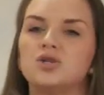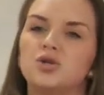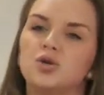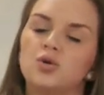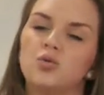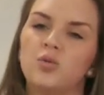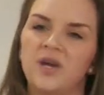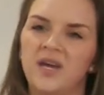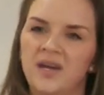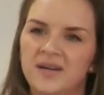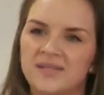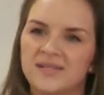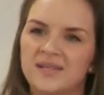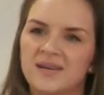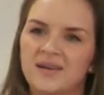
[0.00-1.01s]
2
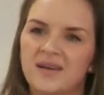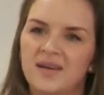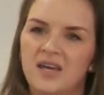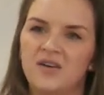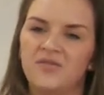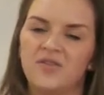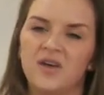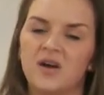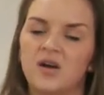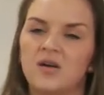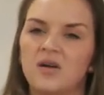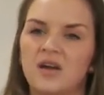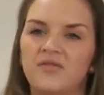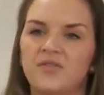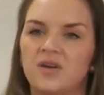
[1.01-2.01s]
weeks. If
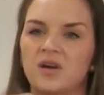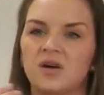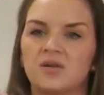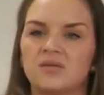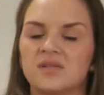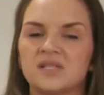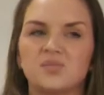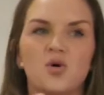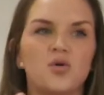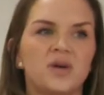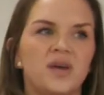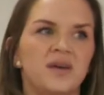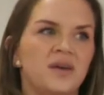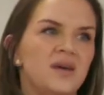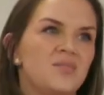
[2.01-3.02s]
they're
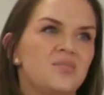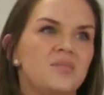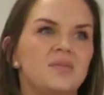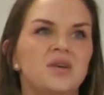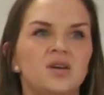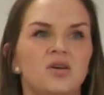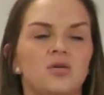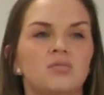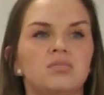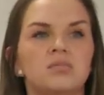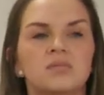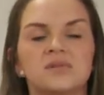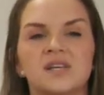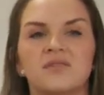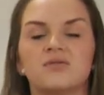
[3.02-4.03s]
smoking it, you know,
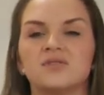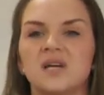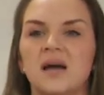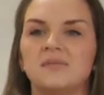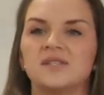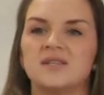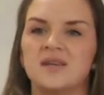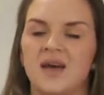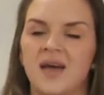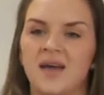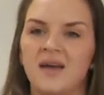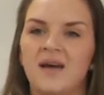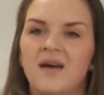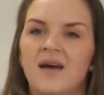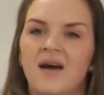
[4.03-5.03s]
several times a day.